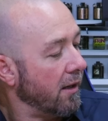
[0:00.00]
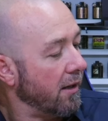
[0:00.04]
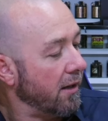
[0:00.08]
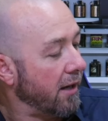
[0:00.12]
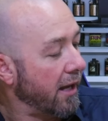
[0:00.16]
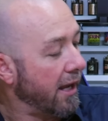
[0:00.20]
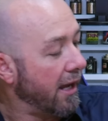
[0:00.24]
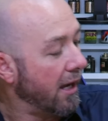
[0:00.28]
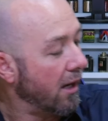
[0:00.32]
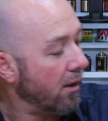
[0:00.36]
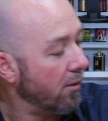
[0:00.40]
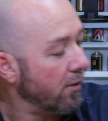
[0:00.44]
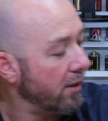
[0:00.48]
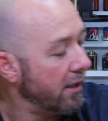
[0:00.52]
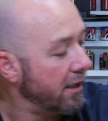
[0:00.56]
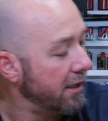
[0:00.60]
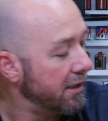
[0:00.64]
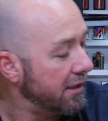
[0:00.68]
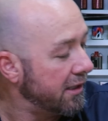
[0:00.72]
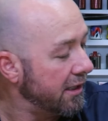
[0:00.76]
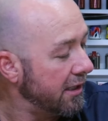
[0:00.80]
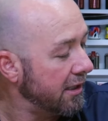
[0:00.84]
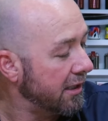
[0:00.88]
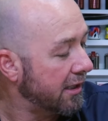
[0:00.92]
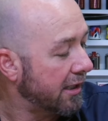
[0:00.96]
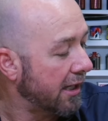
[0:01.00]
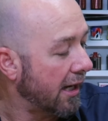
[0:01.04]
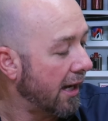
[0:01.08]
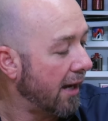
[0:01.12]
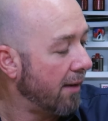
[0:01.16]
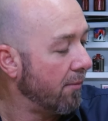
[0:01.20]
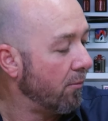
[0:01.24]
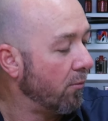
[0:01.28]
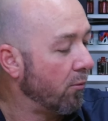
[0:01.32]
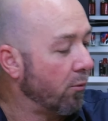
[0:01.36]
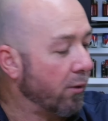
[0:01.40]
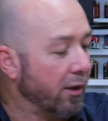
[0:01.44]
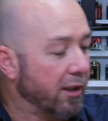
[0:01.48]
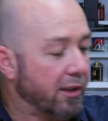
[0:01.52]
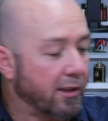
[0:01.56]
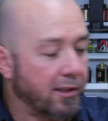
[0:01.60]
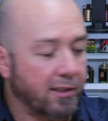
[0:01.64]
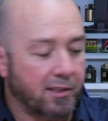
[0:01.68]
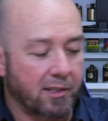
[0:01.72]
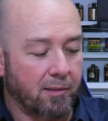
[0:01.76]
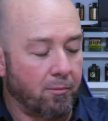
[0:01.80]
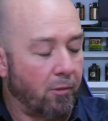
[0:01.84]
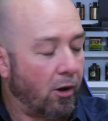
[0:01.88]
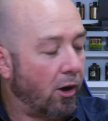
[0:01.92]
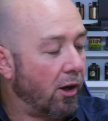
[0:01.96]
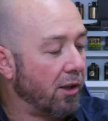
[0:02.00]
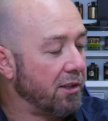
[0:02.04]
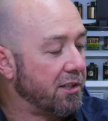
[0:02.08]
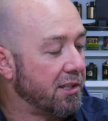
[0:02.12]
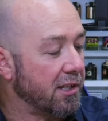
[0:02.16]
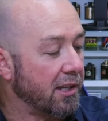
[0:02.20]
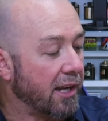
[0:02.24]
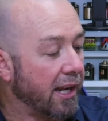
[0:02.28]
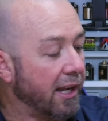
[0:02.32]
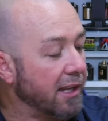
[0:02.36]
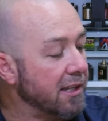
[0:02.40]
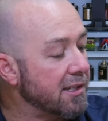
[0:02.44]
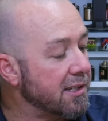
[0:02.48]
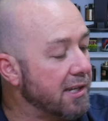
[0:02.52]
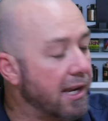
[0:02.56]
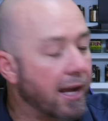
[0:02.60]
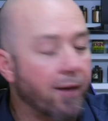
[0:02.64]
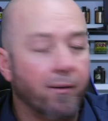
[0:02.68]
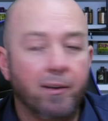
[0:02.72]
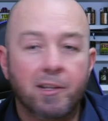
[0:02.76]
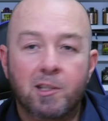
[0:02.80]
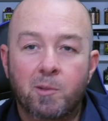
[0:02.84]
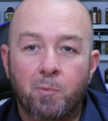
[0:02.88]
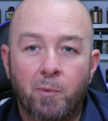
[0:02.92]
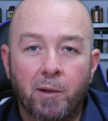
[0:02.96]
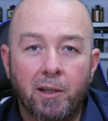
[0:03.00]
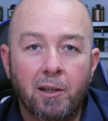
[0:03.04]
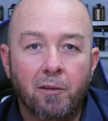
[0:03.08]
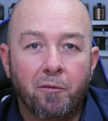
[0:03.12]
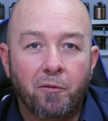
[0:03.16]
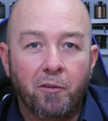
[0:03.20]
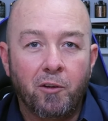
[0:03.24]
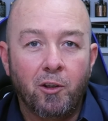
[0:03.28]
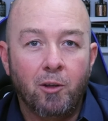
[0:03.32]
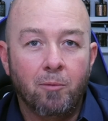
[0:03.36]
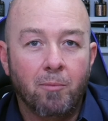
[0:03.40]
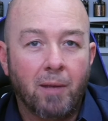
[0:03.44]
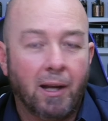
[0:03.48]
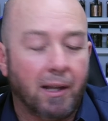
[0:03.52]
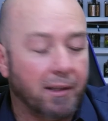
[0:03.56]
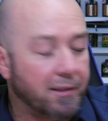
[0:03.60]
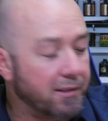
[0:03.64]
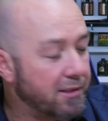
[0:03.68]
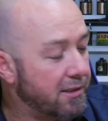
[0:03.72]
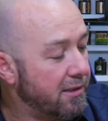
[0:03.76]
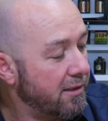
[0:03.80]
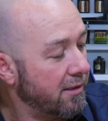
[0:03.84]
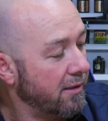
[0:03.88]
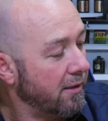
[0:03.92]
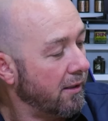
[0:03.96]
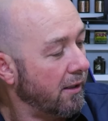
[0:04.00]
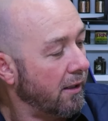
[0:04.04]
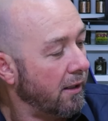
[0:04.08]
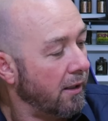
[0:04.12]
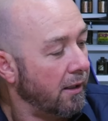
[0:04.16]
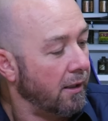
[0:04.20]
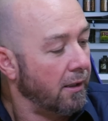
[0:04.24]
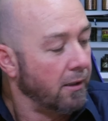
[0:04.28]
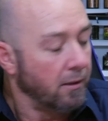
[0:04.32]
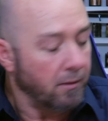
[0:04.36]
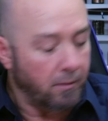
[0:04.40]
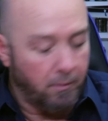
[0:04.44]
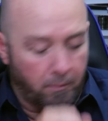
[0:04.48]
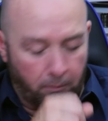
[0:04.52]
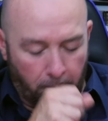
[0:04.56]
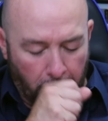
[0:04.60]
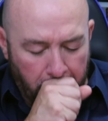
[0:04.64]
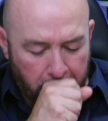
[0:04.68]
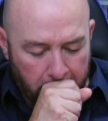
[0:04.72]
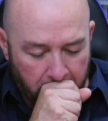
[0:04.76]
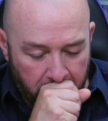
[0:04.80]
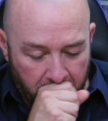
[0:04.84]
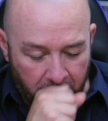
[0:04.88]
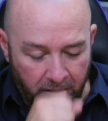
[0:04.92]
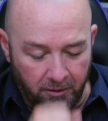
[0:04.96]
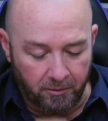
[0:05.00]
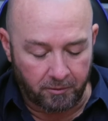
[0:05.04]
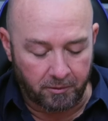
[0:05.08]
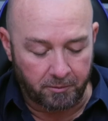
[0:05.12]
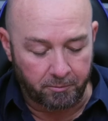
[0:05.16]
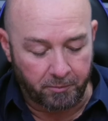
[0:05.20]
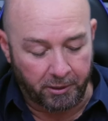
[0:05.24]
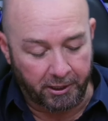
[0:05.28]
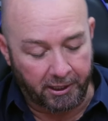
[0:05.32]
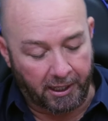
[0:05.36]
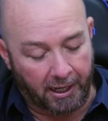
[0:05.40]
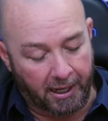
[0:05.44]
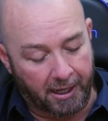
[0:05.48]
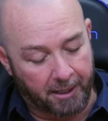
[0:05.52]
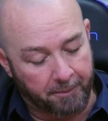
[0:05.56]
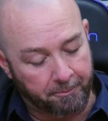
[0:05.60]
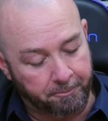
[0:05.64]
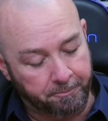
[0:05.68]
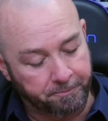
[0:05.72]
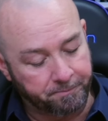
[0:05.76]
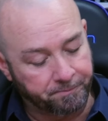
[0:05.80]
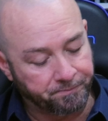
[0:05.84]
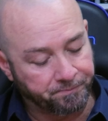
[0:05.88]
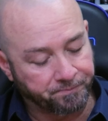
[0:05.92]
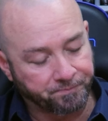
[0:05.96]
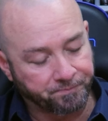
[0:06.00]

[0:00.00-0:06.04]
Now, it did come with some odds and ends. Now, it's been a few months, but I